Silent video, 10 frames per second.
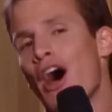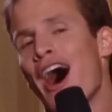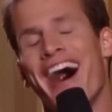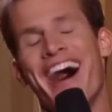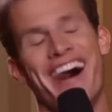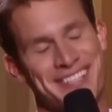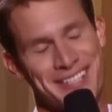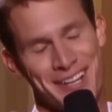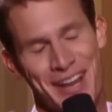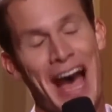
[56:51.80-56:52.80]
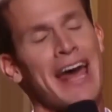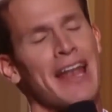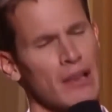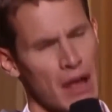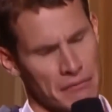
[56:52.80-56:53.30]
No, seriously, I
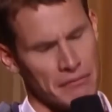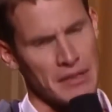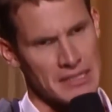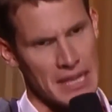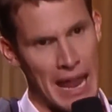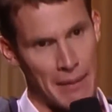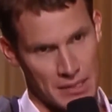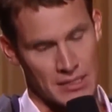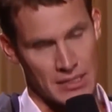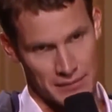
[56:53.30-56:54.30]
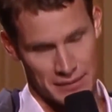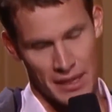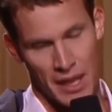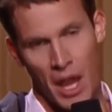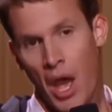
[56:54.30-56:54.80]
had a lovely time this
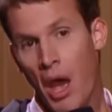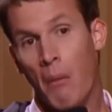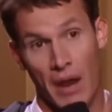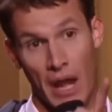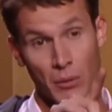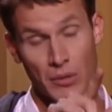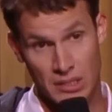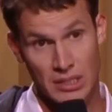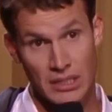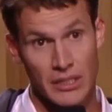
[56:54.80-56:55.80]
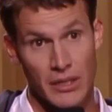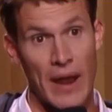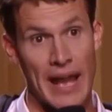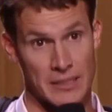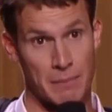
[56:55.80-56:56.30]
evening. But I will see
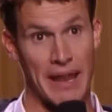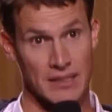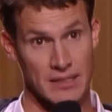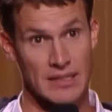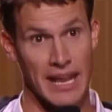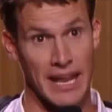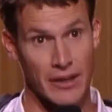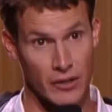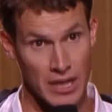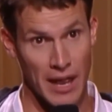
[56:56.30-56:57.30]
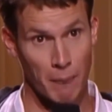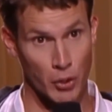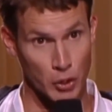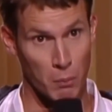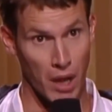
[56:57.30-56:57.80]
your ass back in standard time
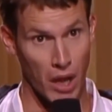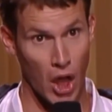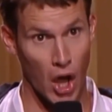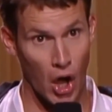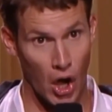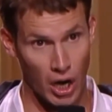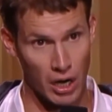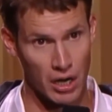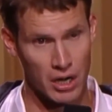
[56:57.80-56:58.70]
where you belong.